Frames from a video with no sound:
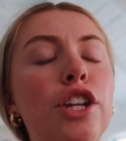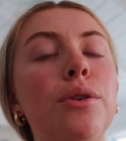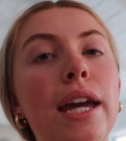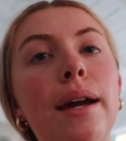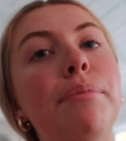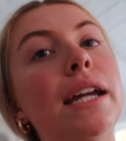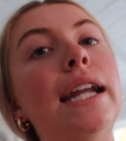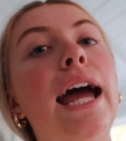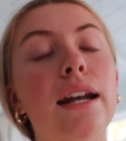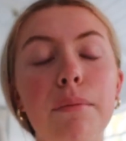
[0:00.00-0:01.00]
you can't be an
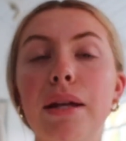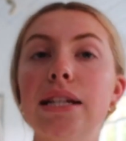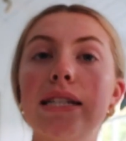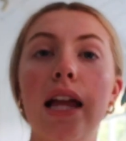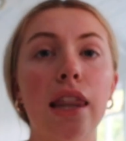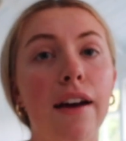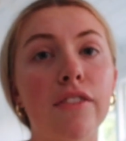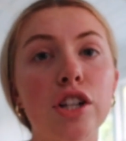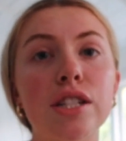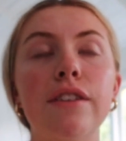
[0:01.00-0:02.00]
enemies to
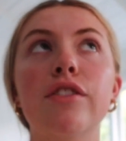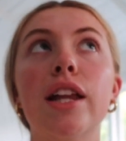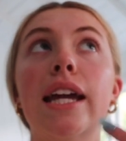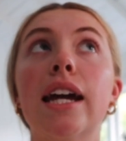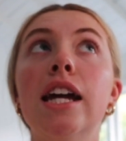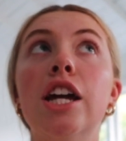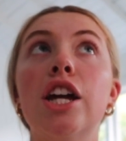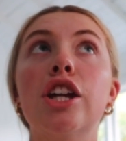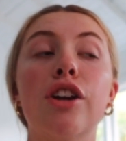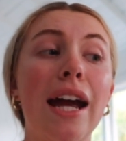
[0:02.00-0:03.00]
lovers if you're like
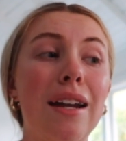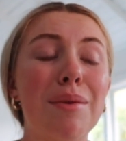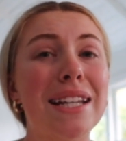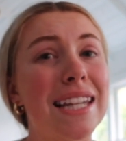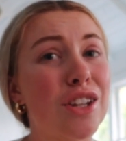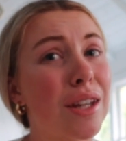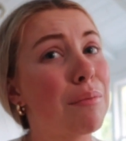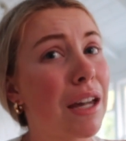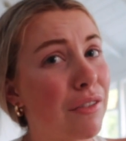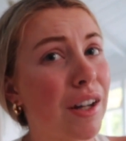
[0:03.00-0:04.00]
your enemies that you like
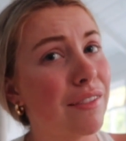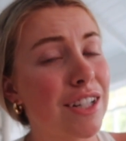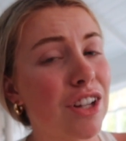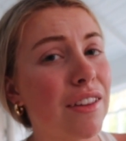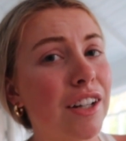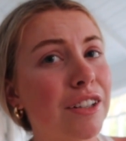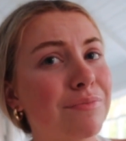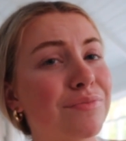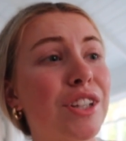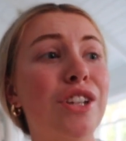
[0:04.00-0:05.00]
make fun of each other.
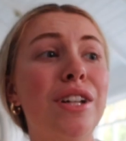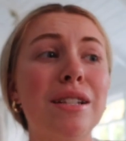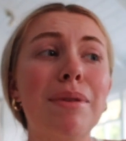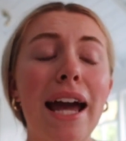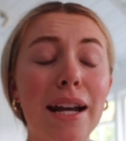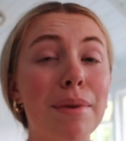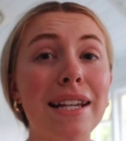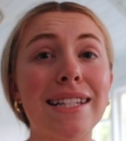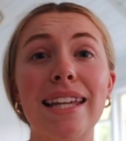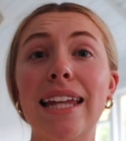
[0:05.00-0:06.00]
You need to be
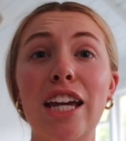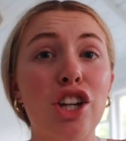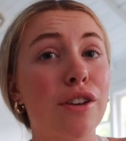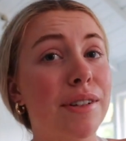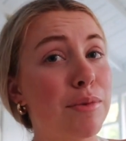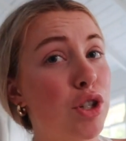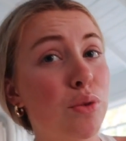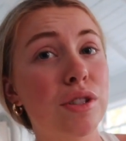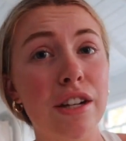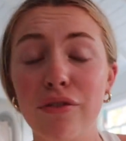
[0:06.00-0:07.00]
enemies and like you're from
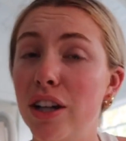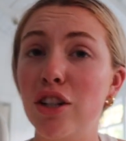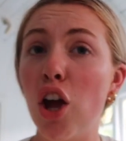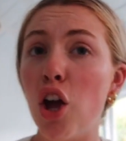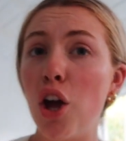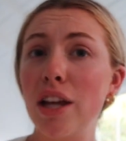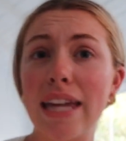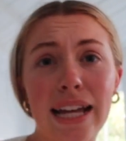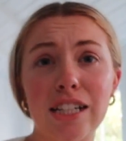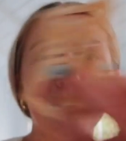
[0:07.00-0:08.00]
two different
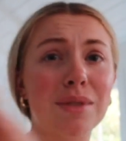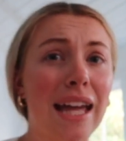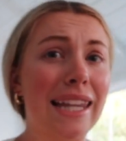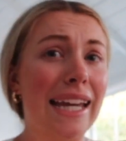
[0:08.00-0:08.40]
kingdoms that